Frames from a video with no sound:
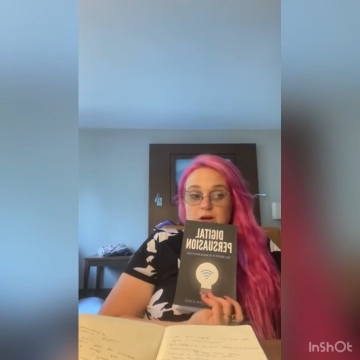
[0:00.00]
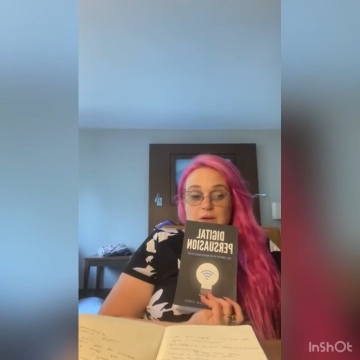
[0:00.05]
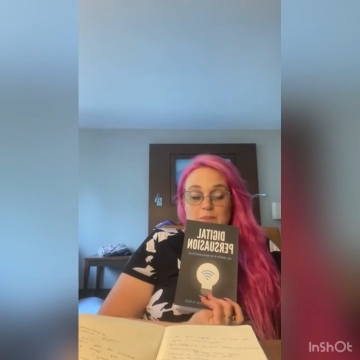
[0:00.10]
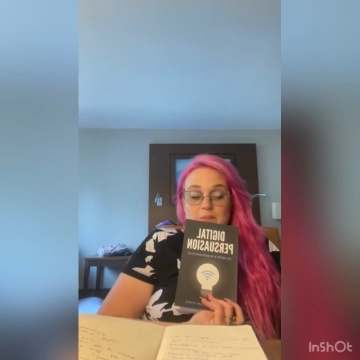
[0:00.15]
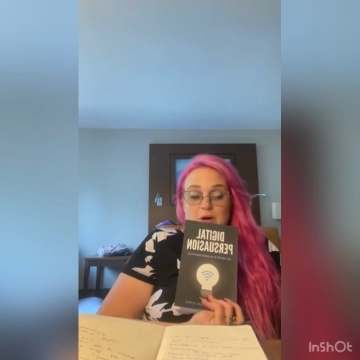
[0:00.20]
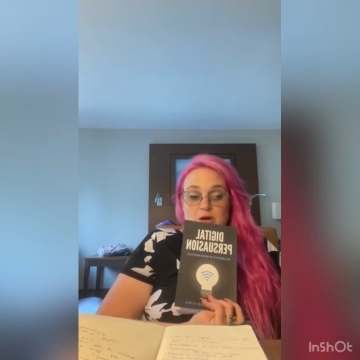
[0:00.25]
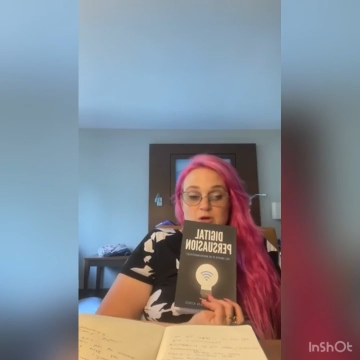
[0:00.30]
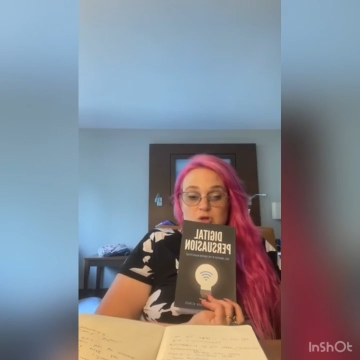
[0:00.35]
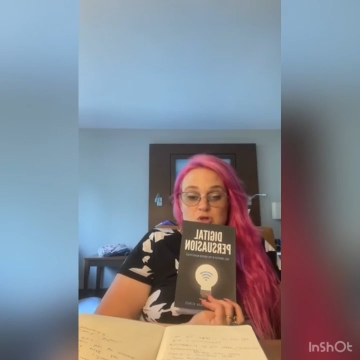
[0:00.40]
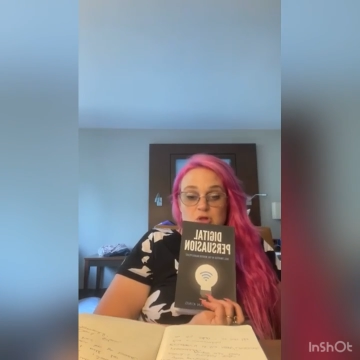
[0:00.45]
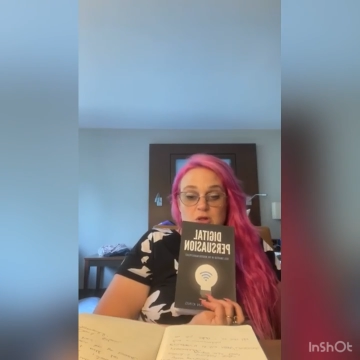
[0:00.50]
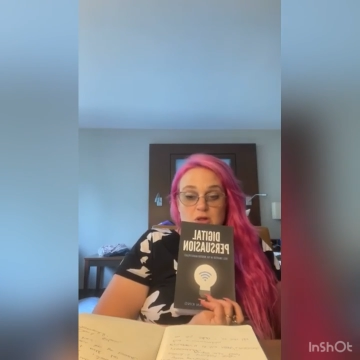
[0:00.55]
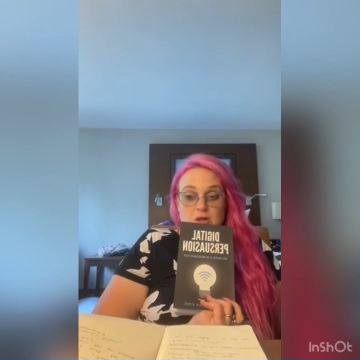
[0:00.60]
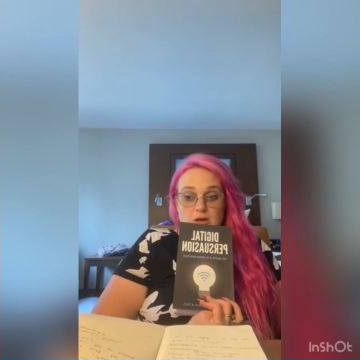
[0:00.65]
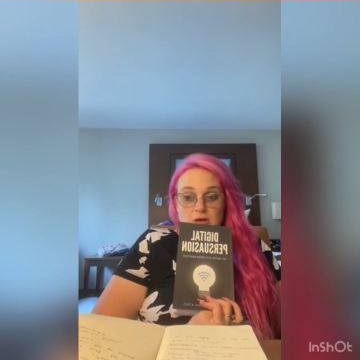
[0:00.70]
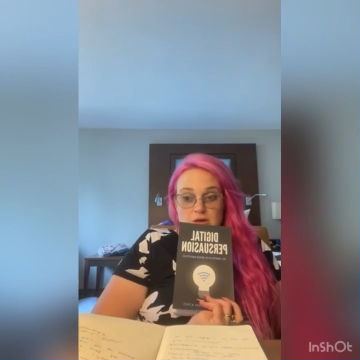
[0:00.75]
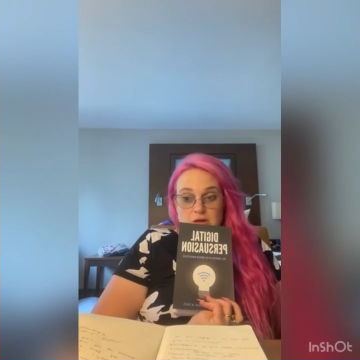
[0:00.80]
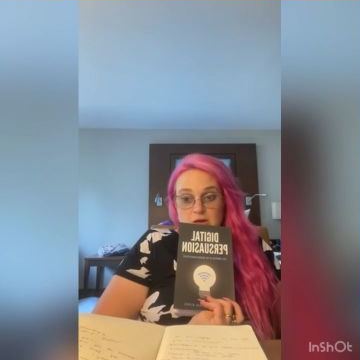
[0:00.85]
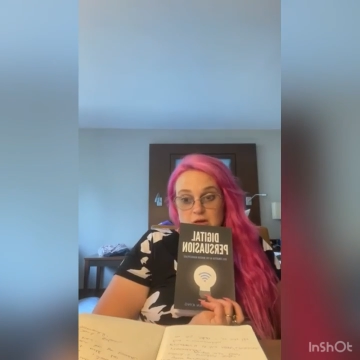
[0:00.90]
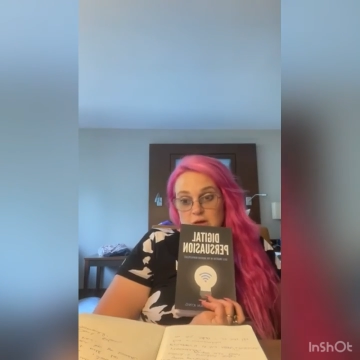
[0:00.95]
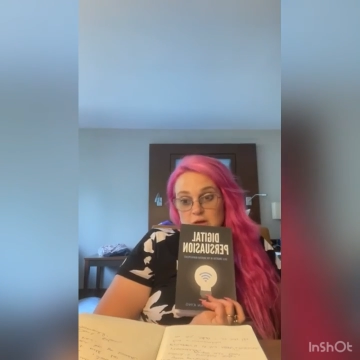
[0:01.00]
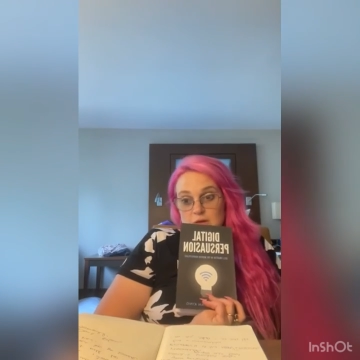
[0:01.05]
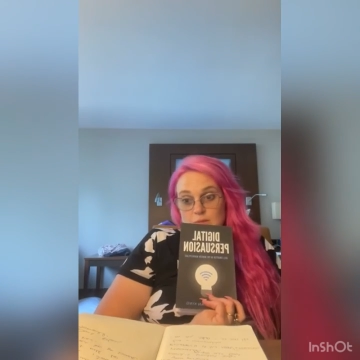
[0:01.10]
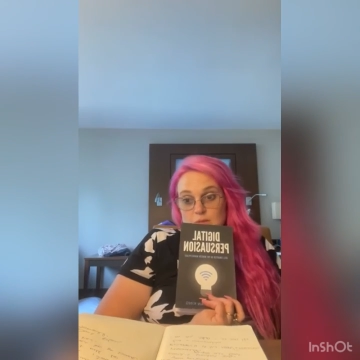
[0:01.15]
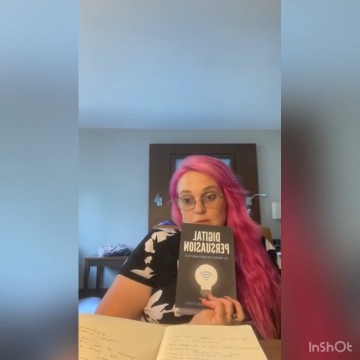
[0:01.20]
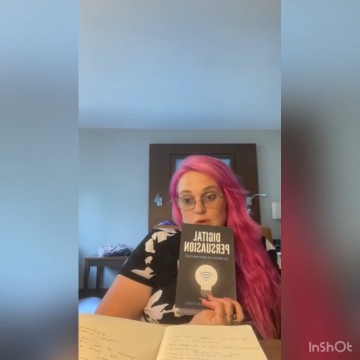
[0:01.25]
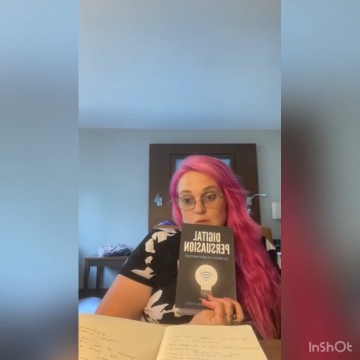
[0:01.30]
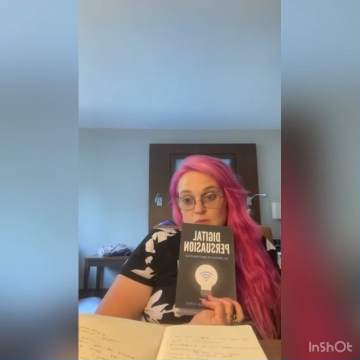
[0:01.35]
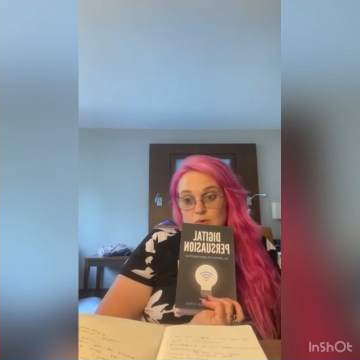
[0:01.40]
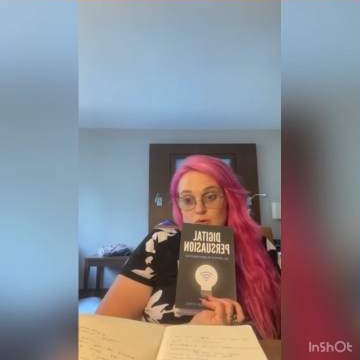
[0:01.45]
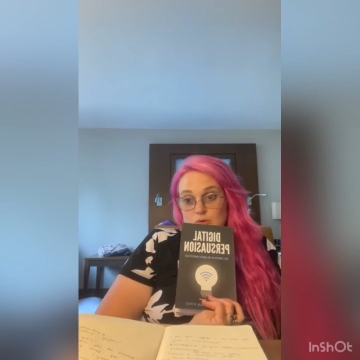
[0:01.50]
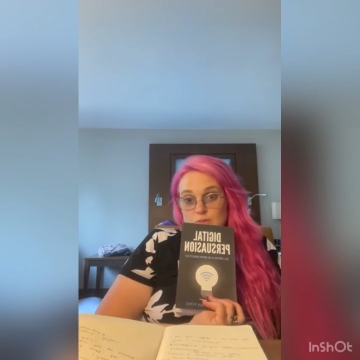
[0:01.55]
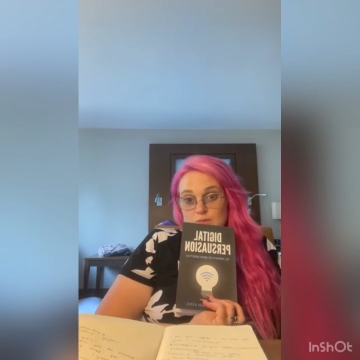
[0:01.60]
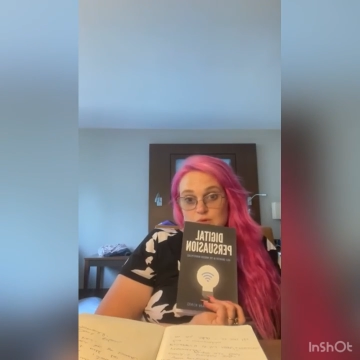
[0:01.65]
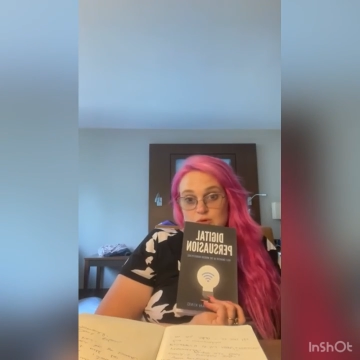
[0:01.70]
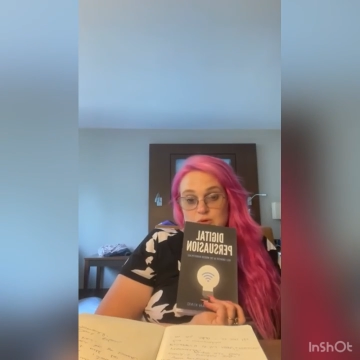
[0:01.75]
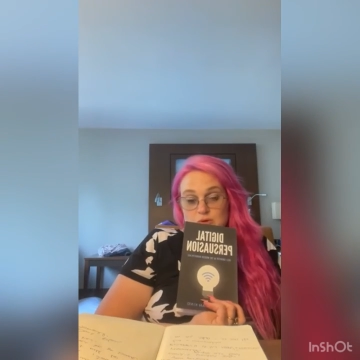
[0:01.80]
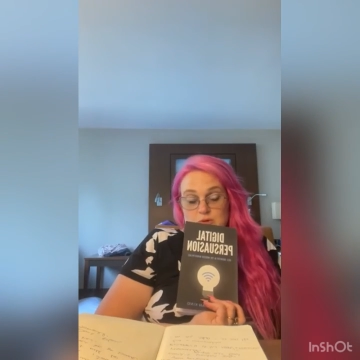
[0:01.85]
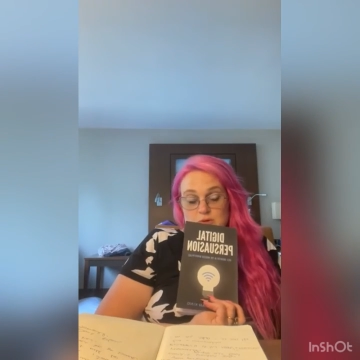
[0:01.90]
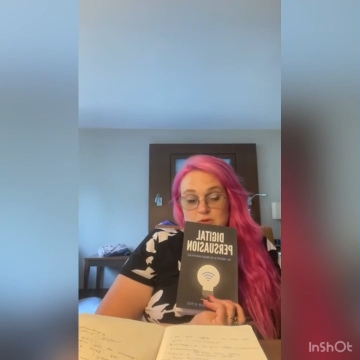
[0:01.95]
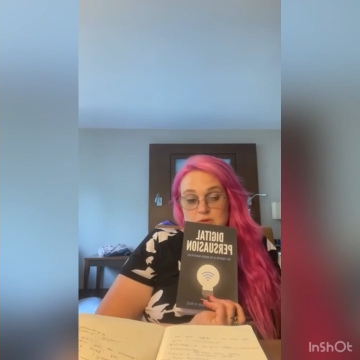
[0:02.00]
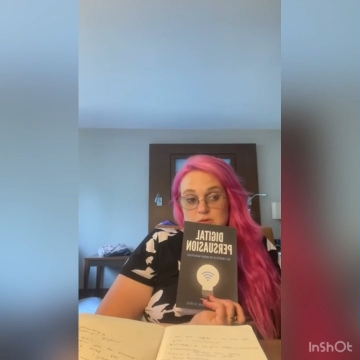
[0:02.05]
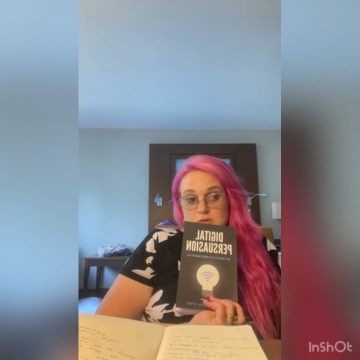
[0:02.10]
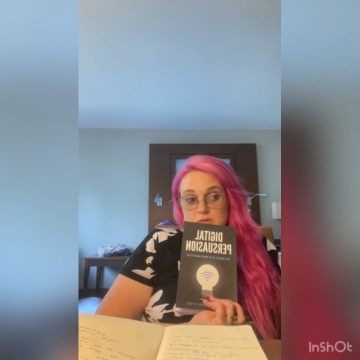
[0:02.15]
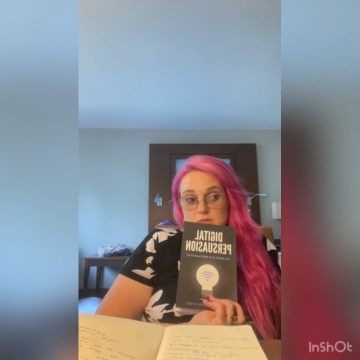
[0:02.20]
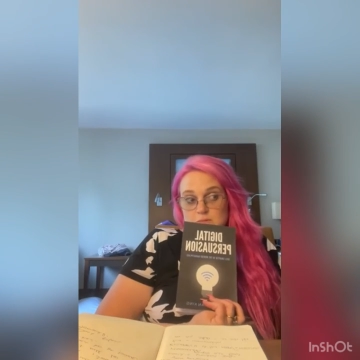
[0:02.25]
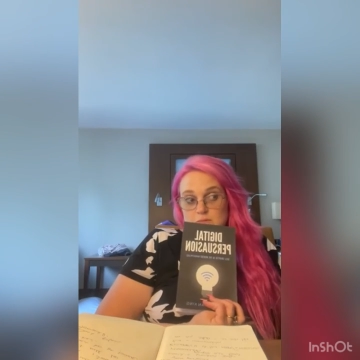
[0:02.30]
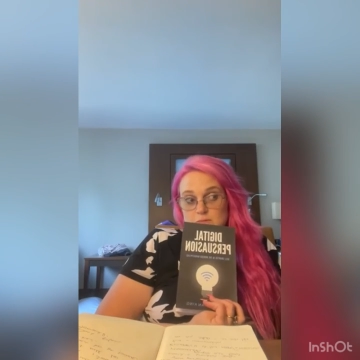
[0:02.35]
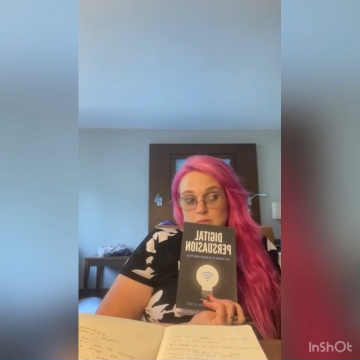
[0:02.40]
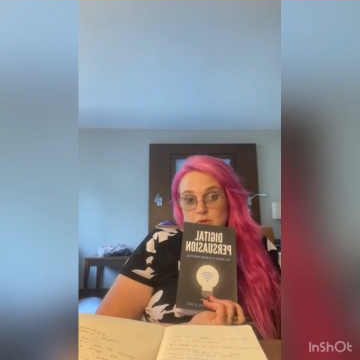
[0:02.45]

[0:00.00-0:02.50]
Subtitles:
I'm actually like in my room just